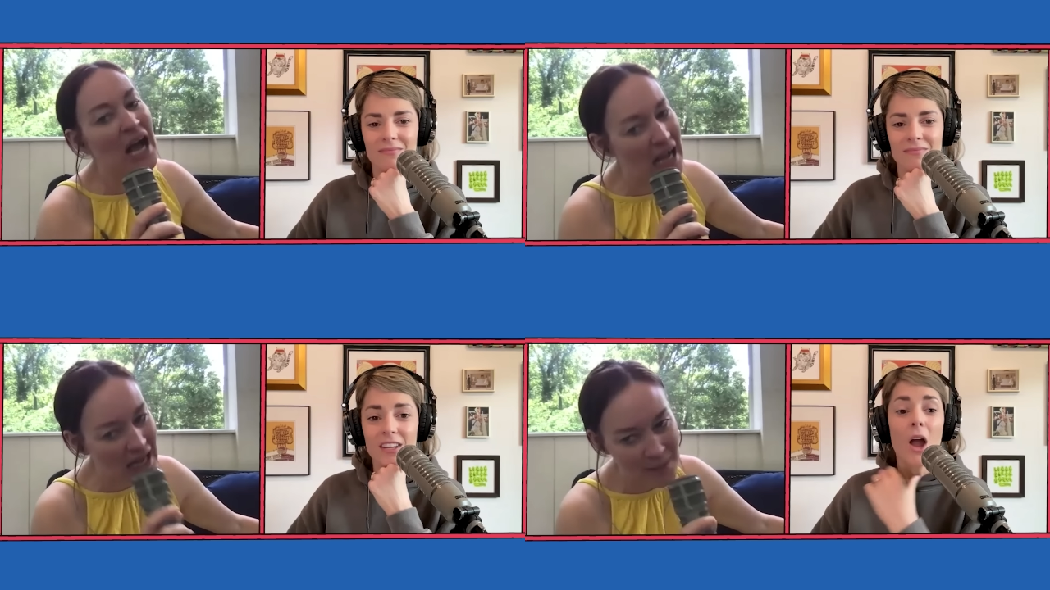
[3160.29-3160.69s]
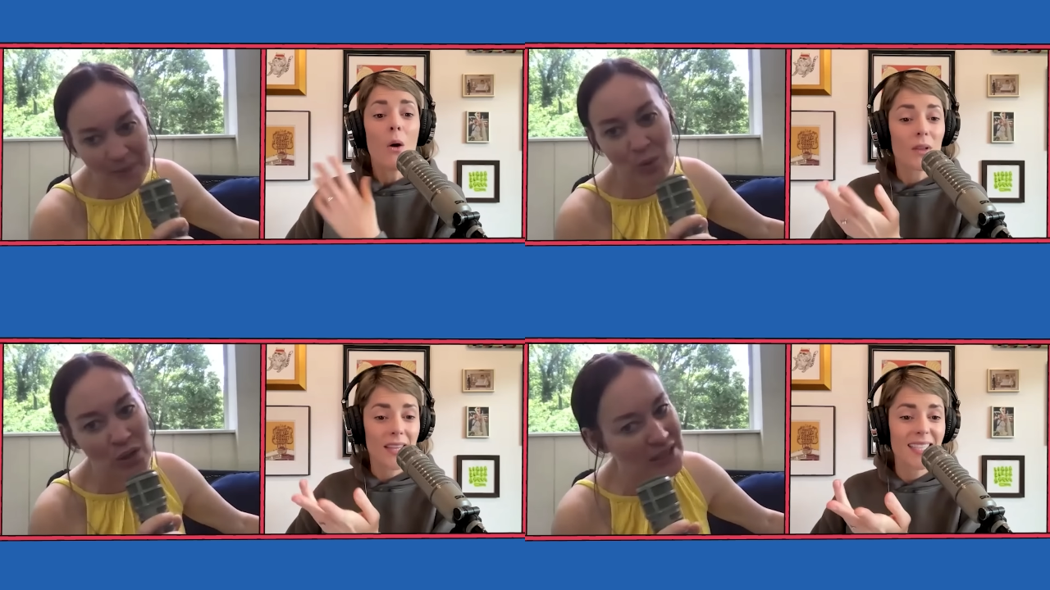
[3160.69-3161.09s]
Speaker 1: gotta be
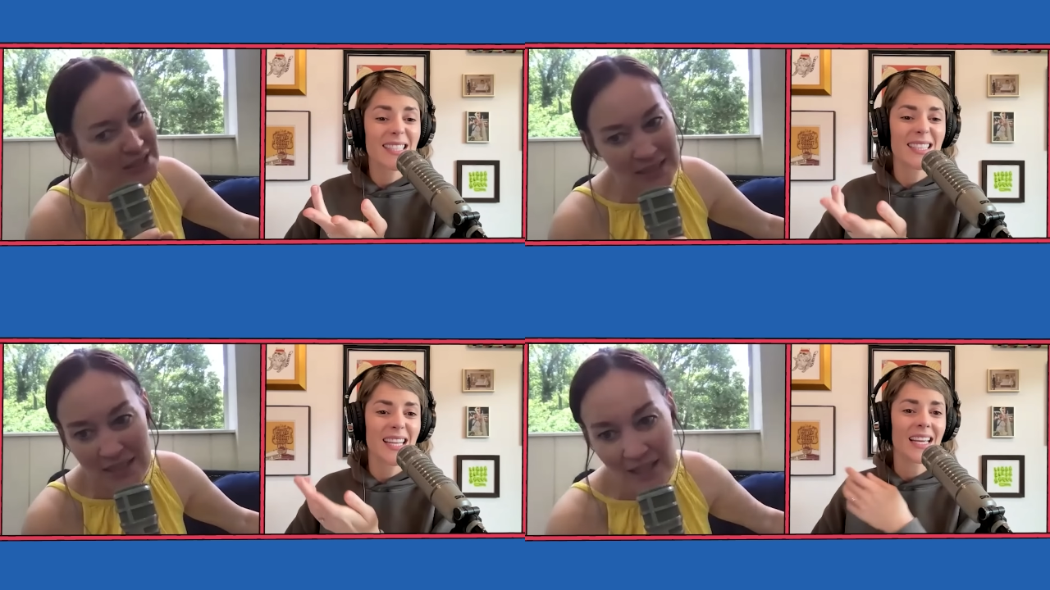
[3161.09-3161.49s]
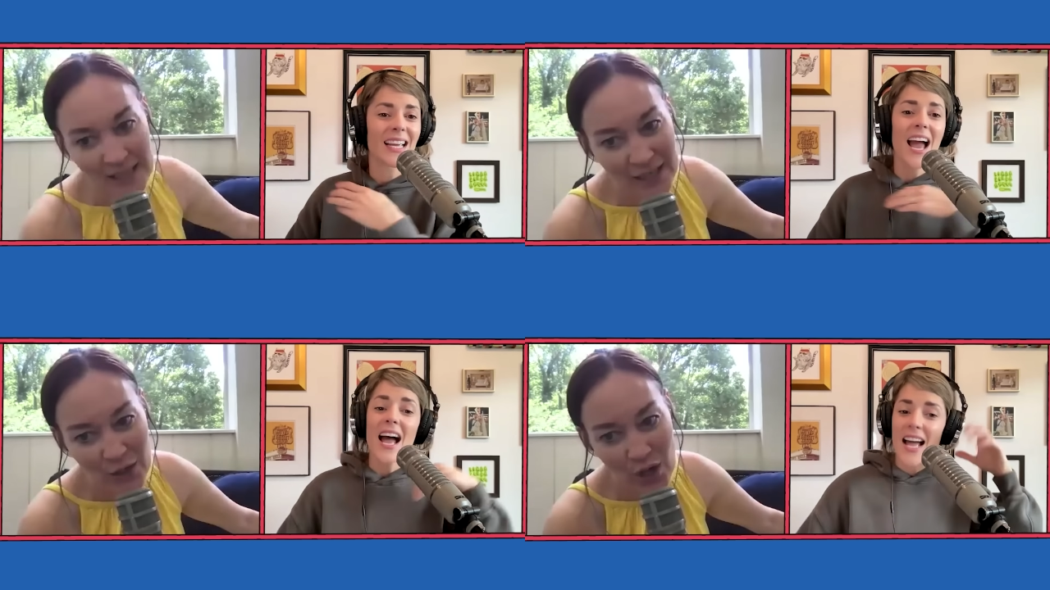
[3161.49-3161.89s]
more consistent on the
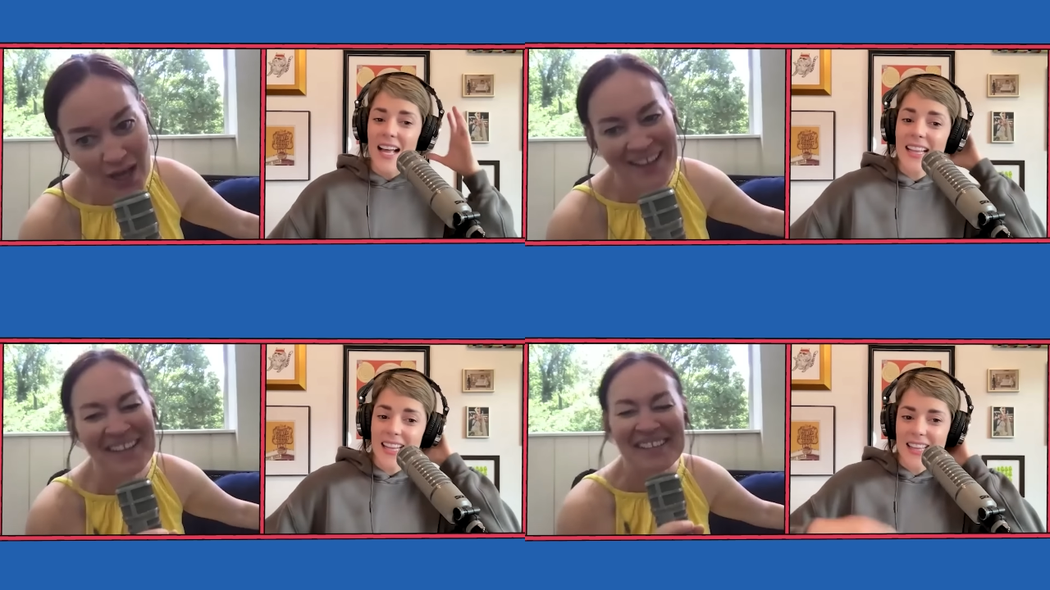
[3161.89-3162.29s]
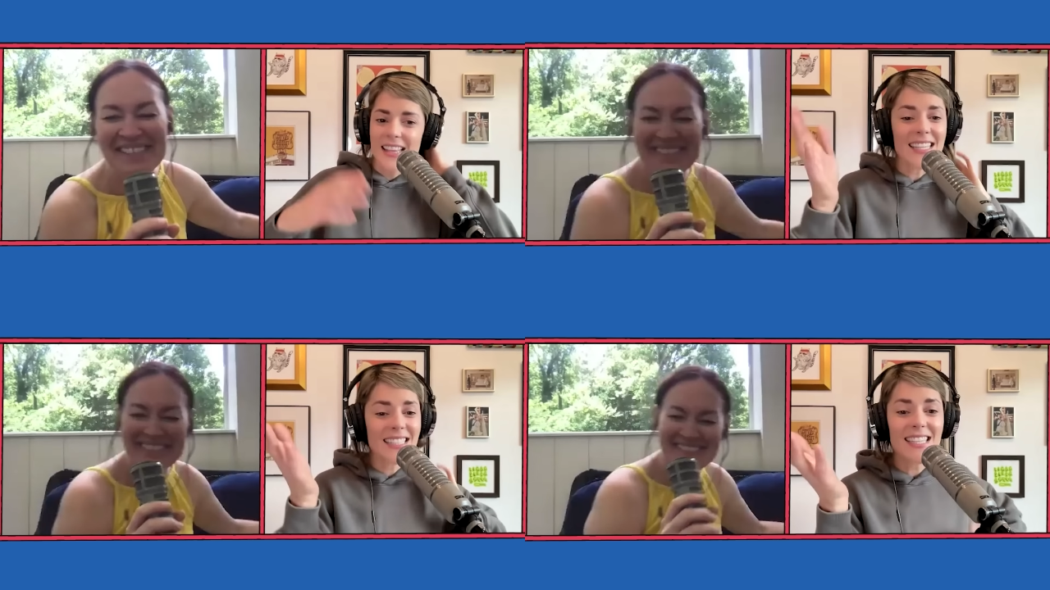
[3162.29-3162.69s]
internet.
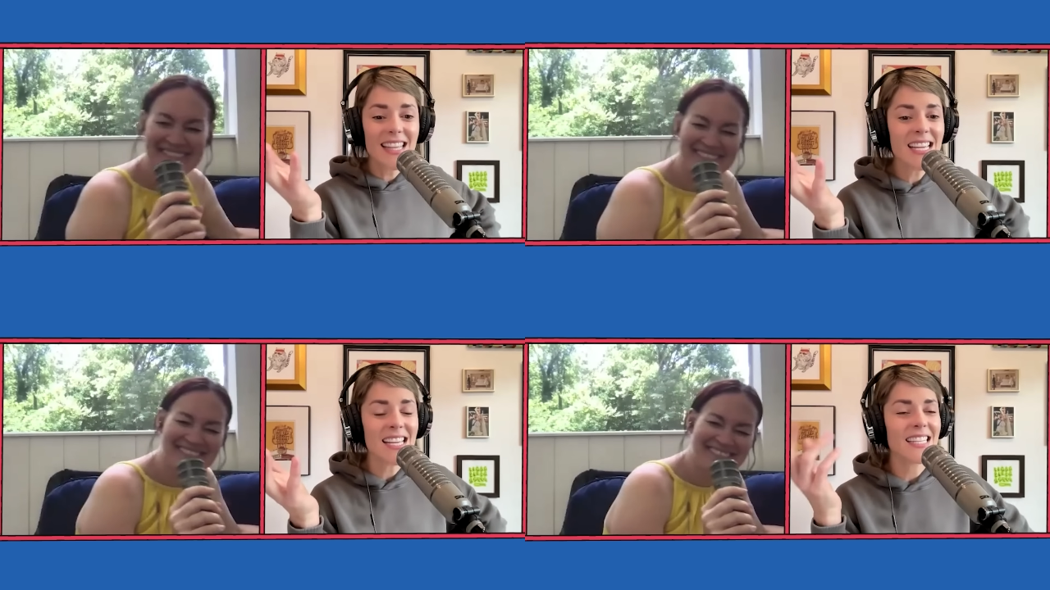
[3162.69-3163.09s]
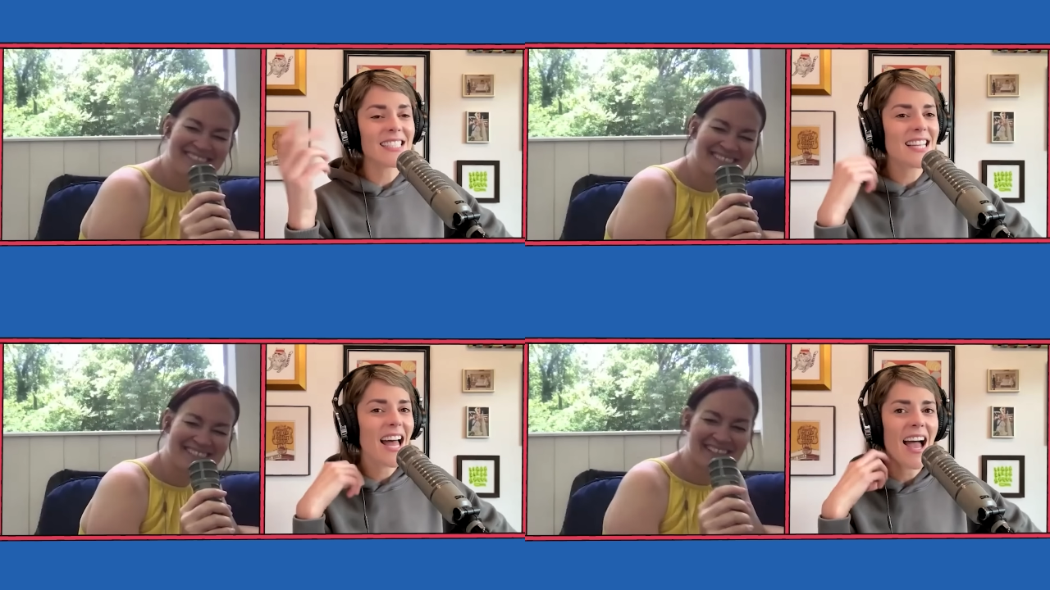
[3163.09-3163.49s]
That's the thing, is
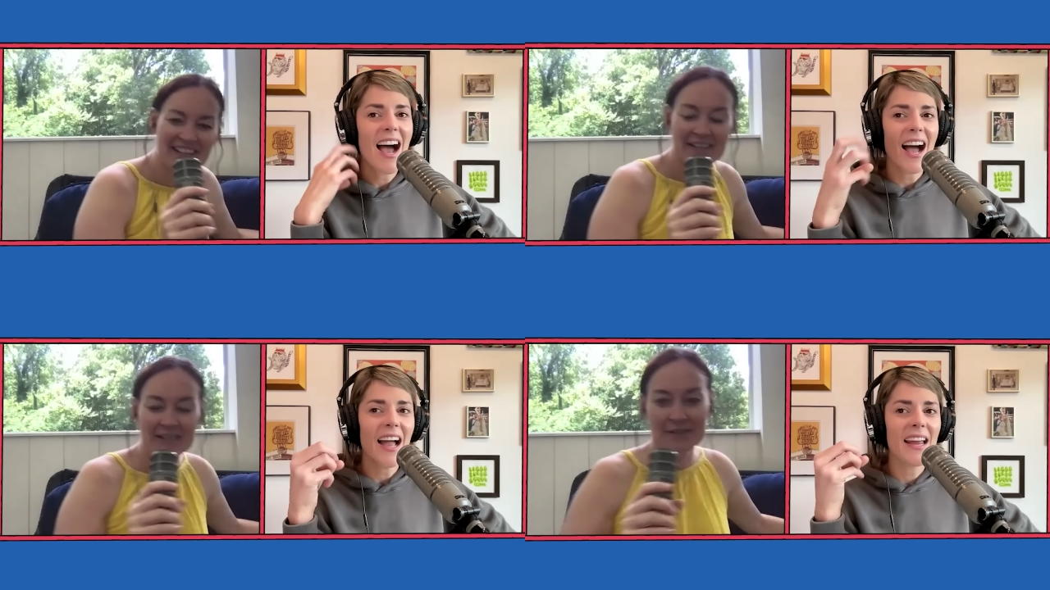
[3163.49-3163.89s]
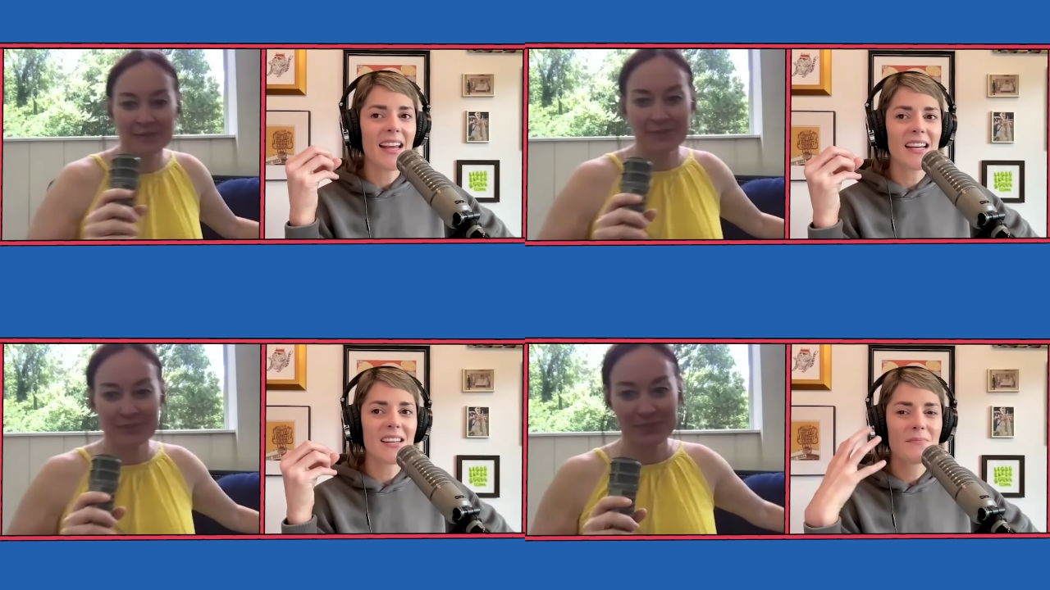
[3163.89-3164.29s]
that
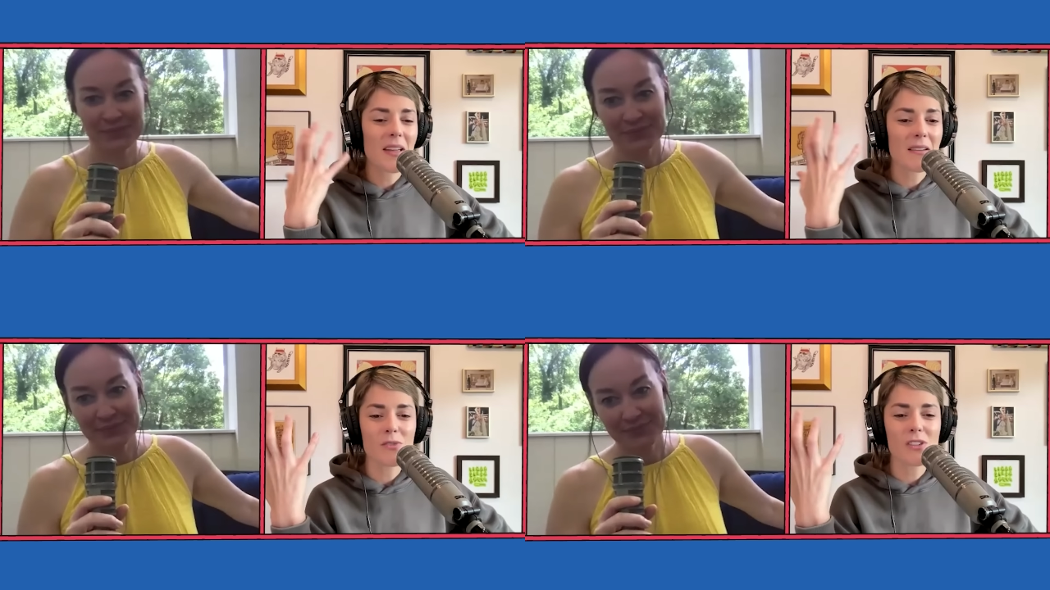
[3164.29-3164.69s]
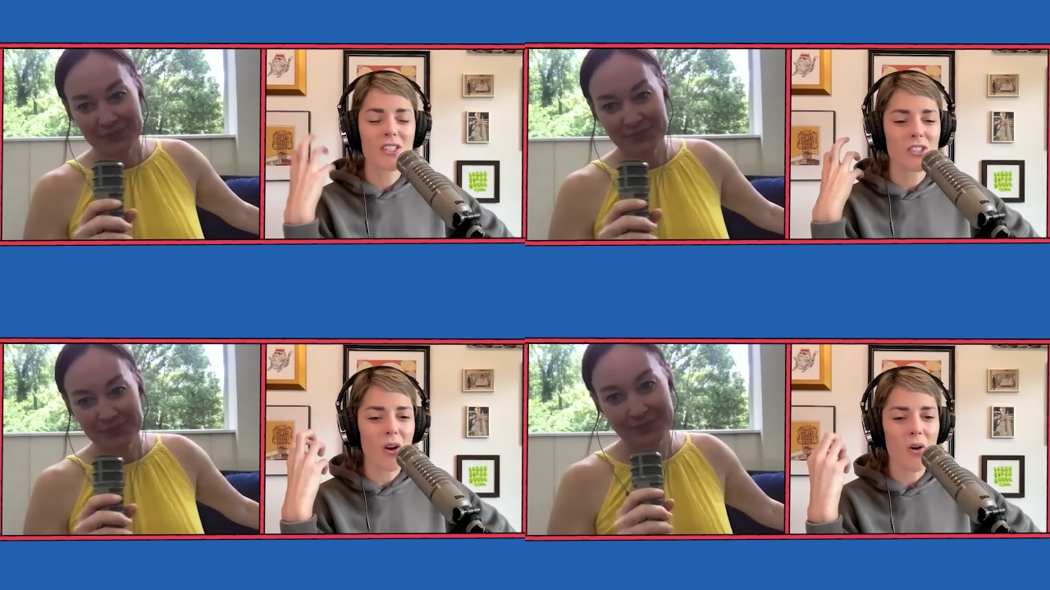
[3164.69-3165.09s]
it was
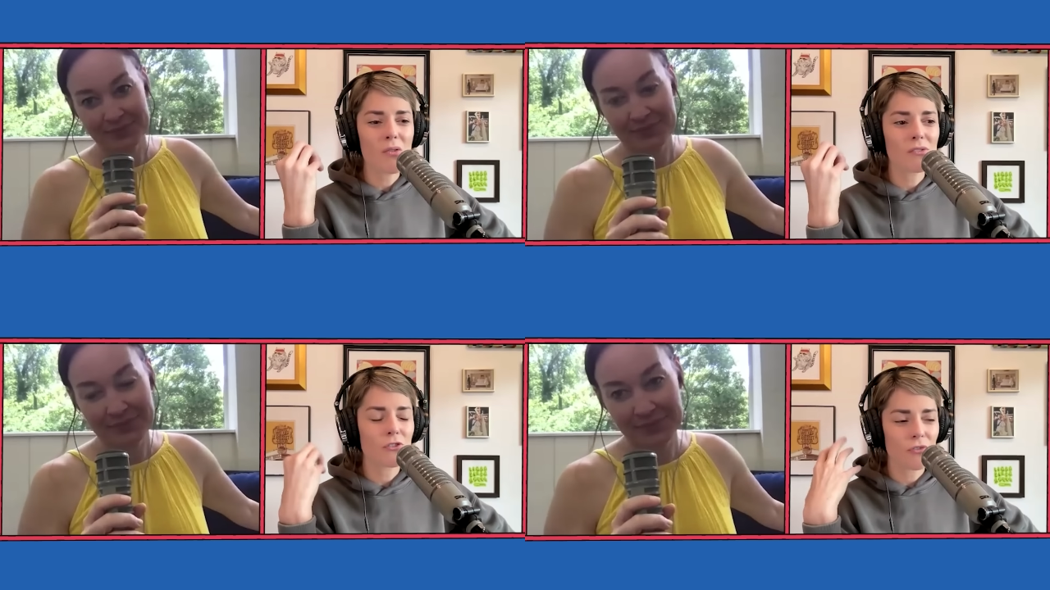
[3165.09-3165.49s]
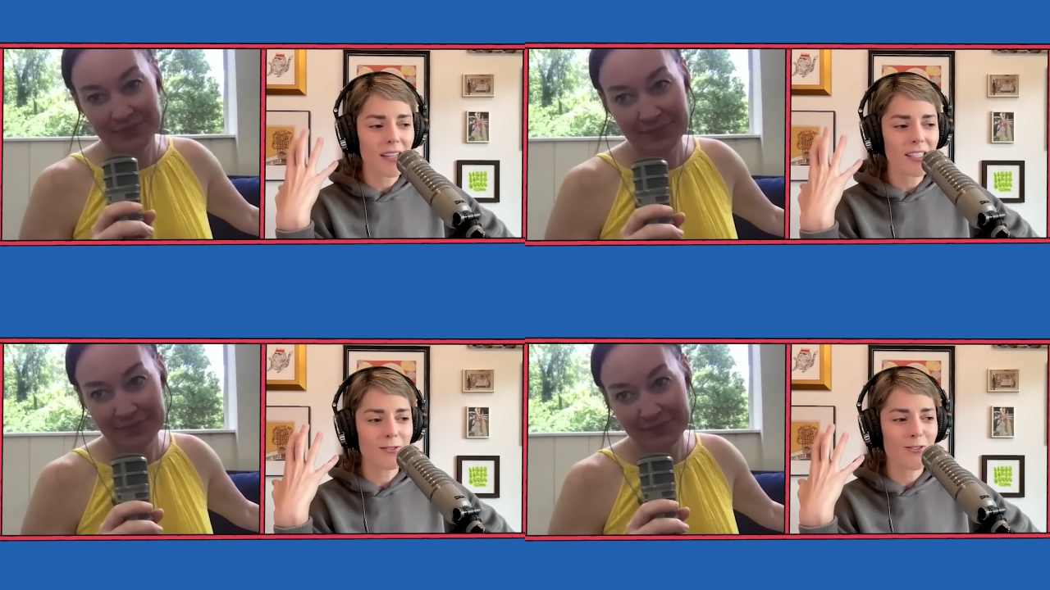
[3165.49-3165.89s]
so
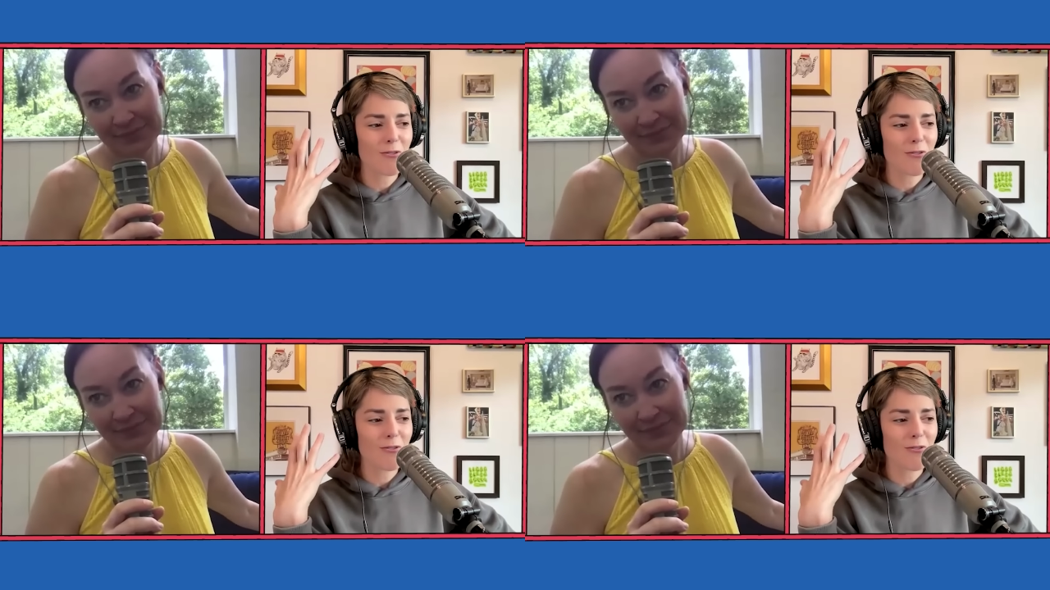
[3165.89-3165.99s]
stressful